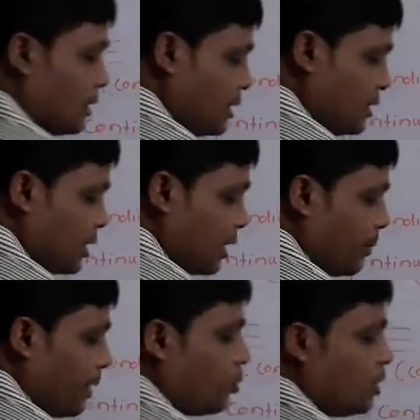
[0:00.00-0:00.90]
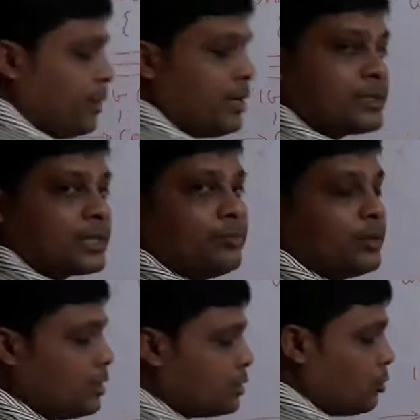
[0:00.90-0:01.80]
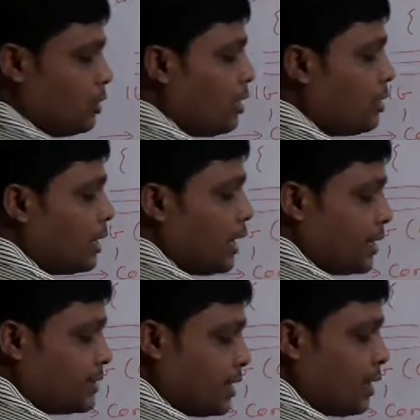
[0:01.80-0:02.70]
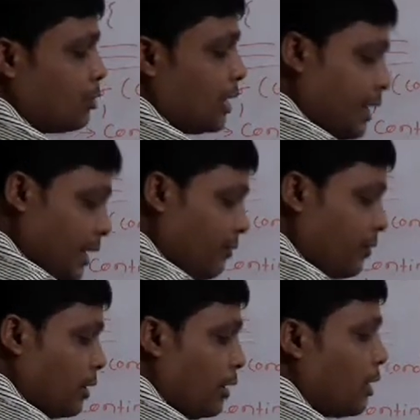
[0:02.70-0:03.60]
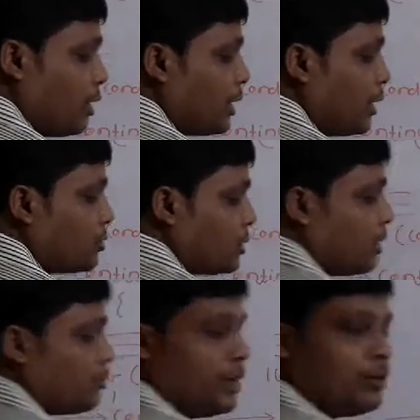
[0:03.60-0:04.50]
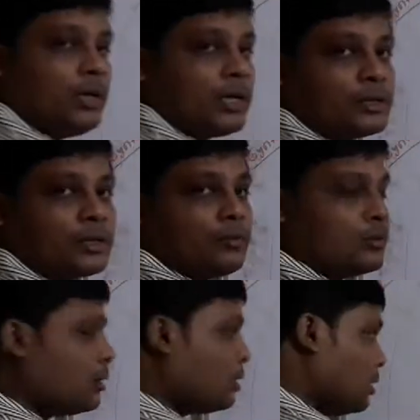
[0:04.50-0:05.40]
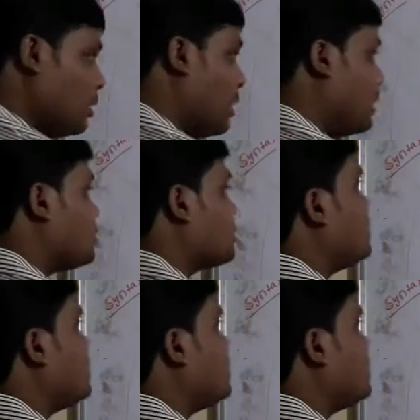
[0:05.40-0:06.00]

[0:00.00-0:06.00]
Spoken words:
This statement will be skipped. This will not execute if continue statement will execute. Let